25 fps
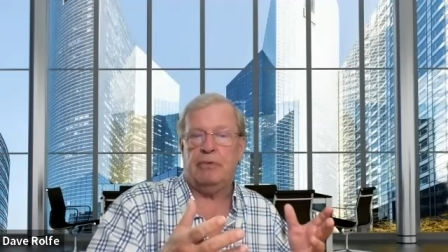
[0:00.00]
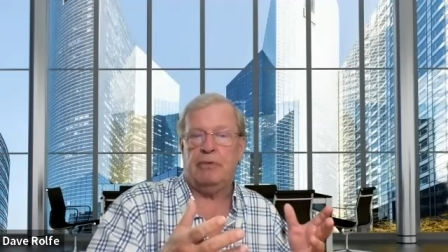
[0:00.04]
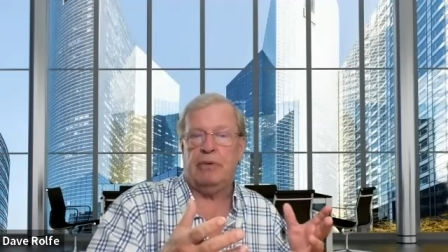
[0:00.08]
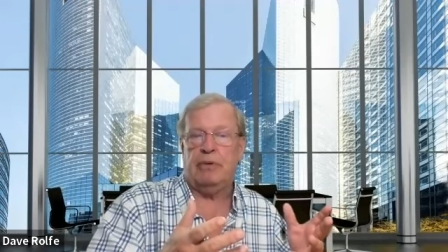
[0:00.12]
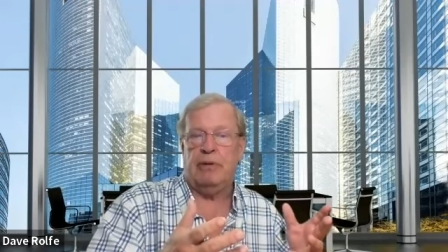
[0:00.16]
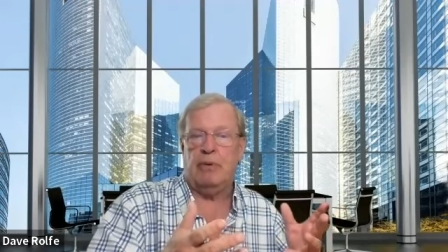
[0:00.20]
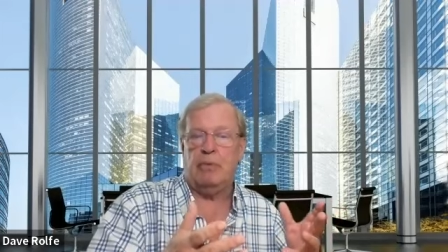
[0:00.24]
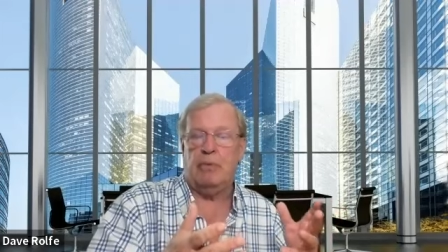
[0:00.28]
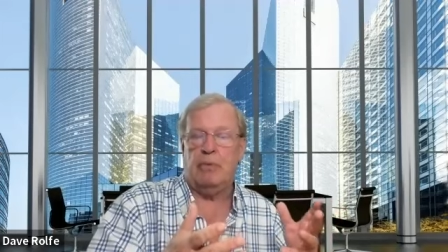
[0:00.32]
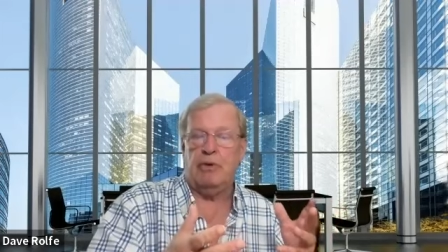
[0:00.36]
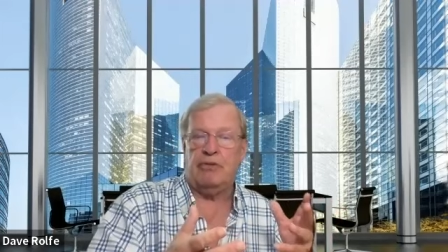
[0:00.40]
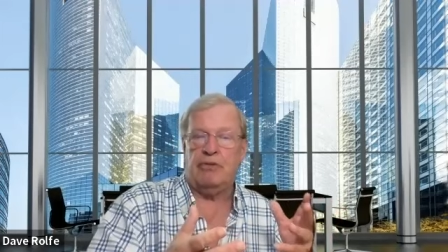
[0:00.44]

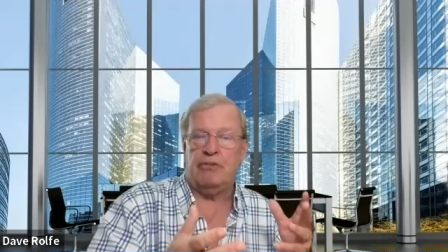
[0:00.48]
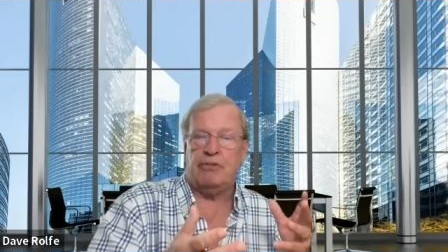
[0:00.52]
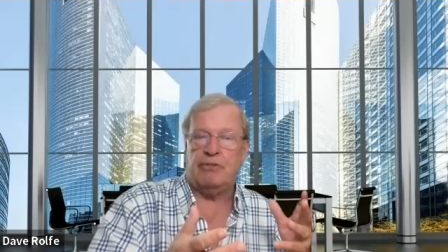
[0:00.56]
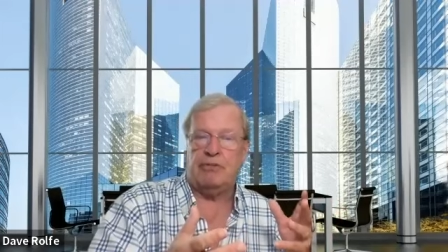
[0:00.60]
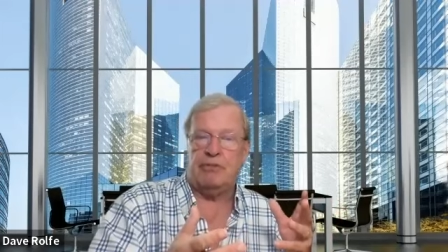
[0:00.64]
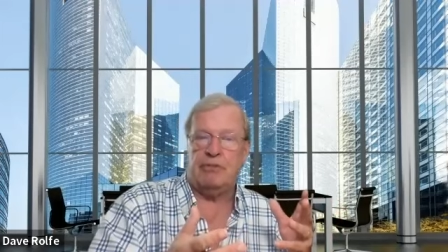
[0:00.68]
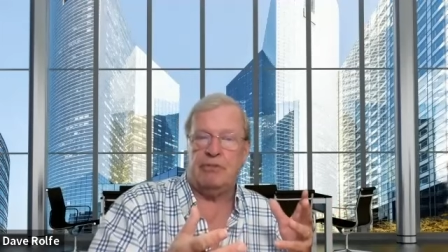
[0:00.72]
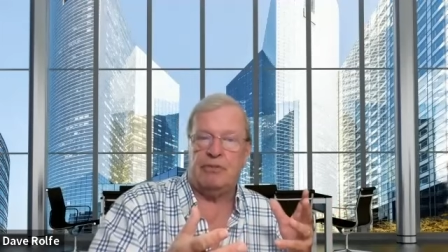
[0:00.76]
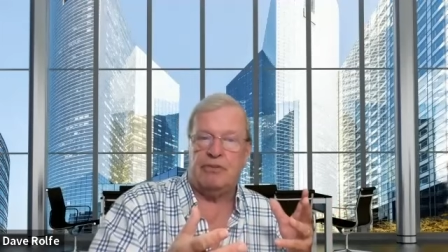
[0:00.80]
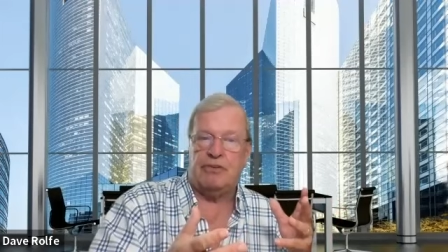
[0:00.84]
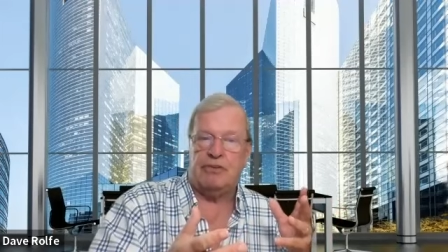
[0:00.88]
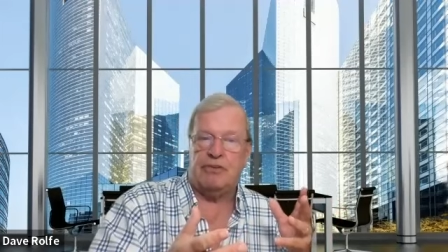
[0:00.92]
it
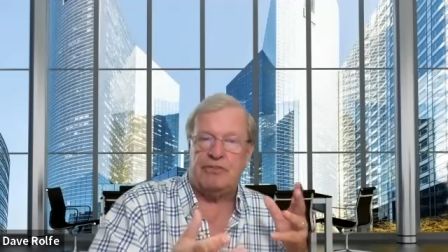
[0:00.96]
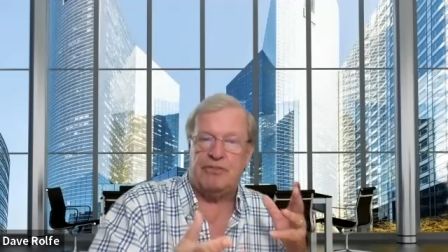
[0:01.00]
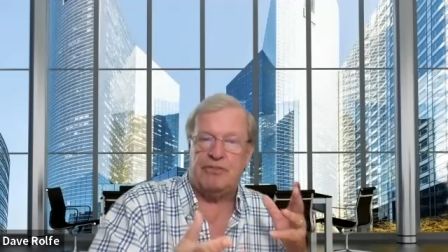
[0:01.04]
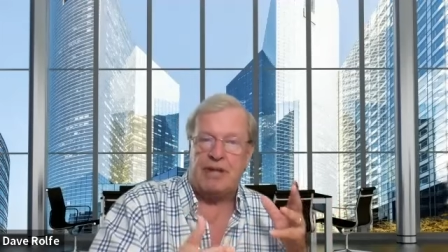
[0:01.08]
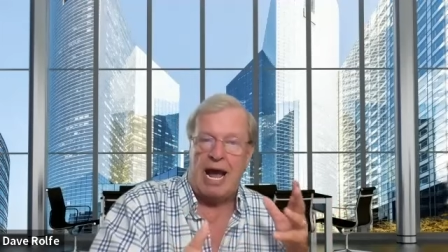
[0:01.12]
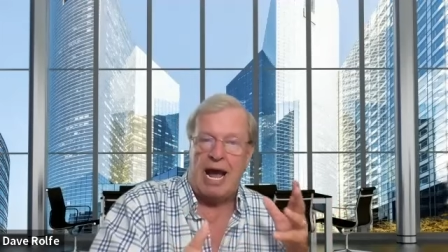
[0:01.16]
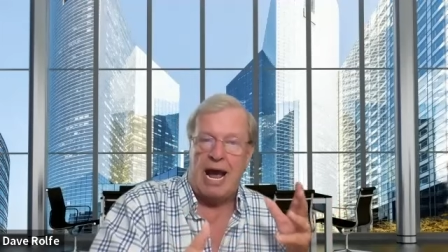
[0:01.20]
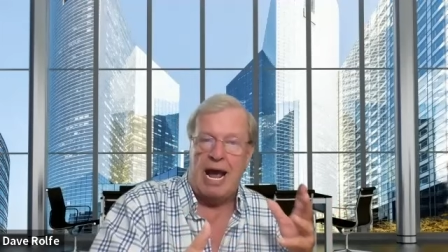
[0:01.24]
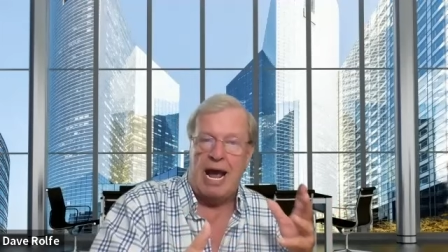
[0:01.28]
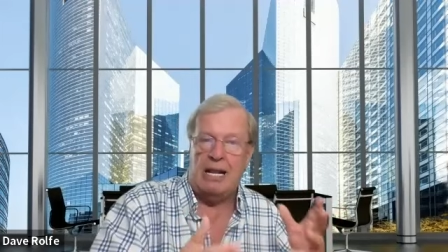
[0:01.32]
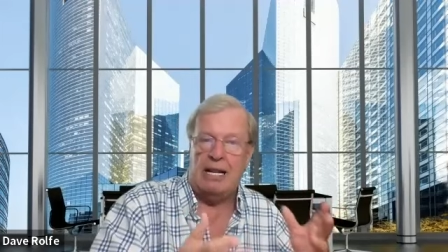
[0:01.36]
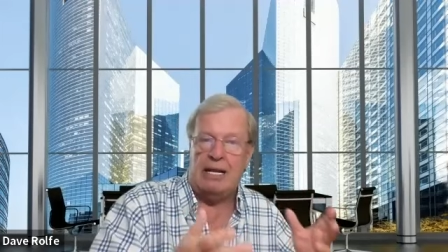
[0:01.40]
was
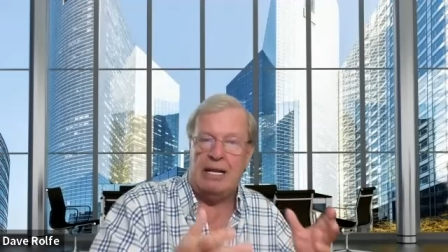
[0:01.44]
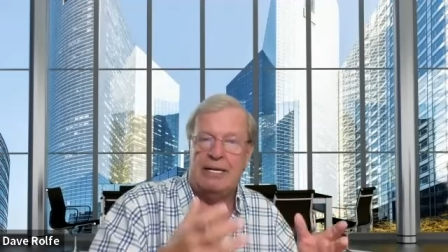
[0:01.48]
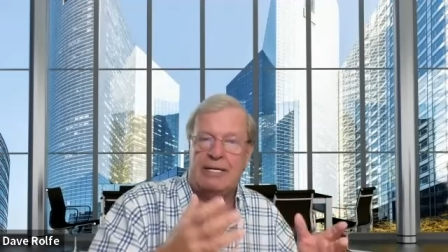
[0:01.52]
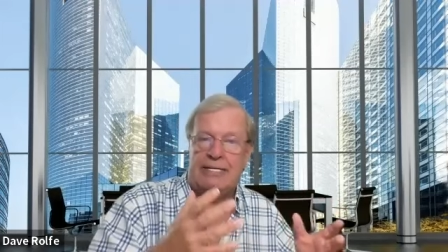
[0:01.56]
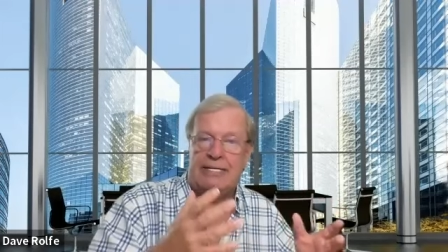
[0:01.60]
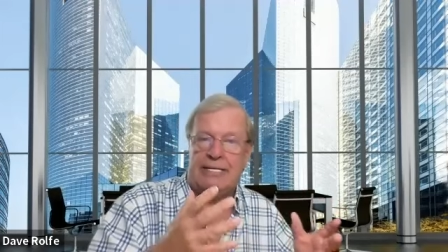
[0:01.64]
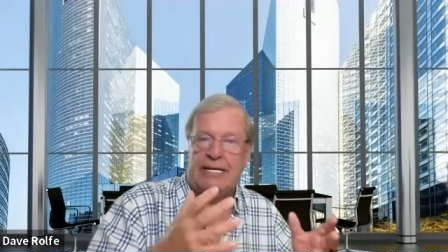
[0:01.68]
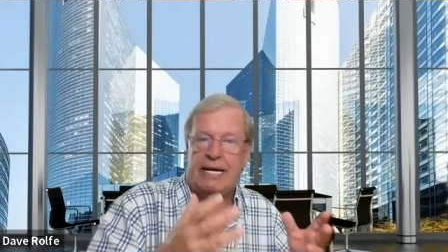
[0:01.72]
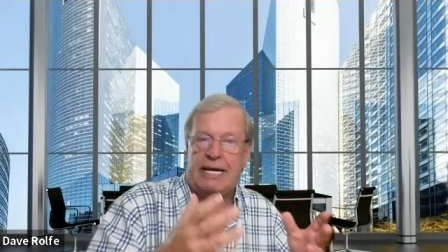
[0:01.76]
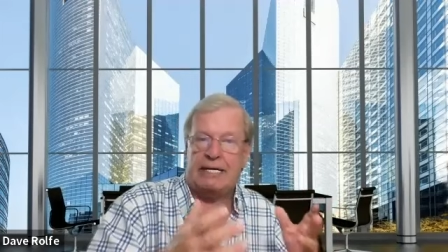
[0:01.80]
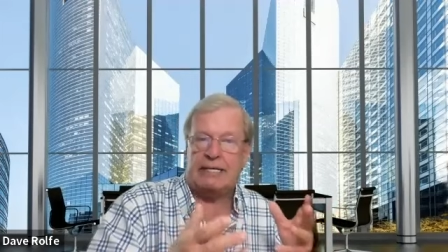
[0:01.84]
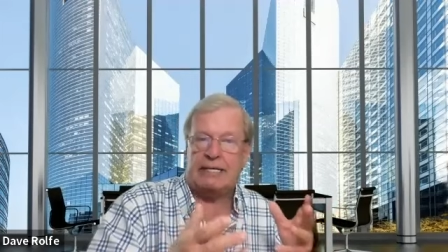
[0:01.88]
style and
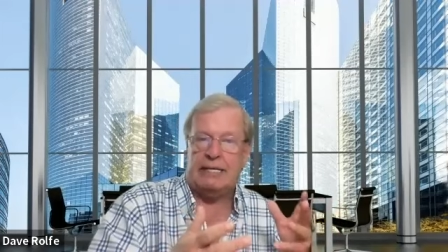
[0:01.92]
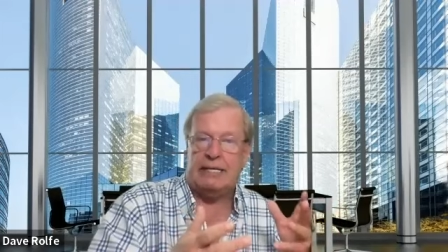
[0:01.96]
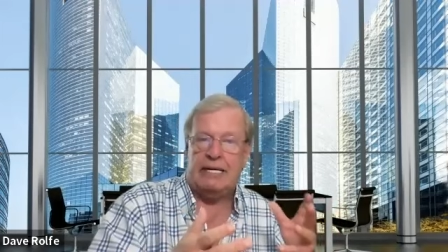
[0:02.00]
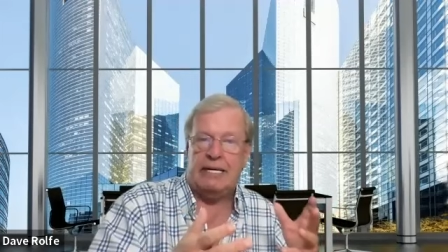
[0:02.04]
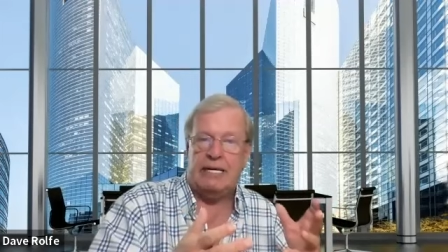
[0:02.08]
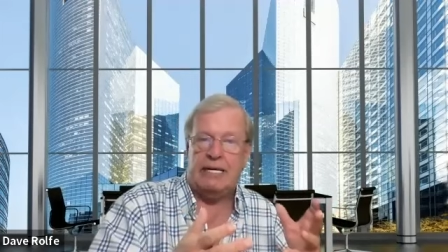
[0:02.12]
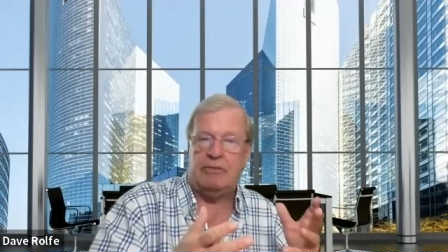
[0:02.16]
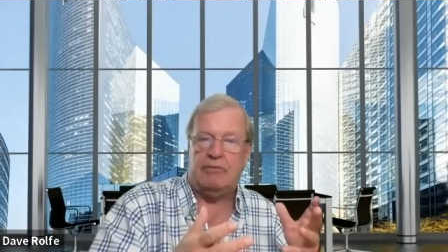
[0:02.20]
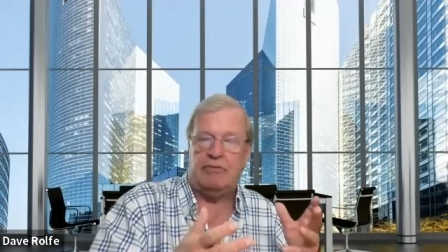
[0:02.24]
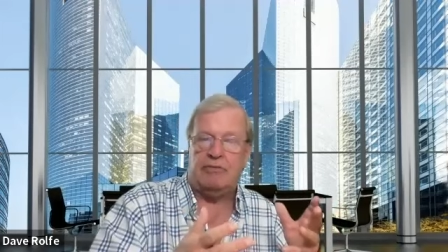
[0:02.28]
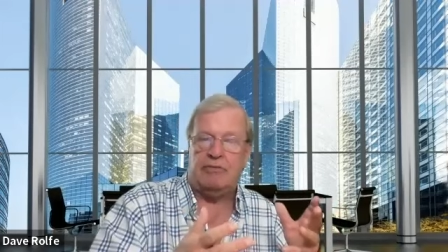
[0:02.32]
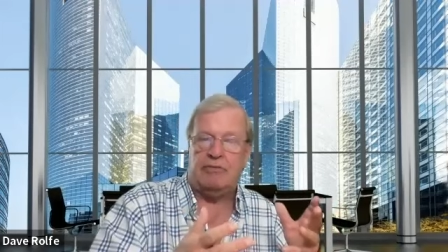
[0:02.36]

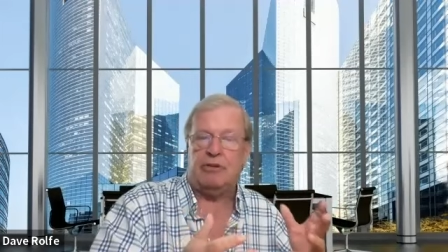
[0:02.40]
technique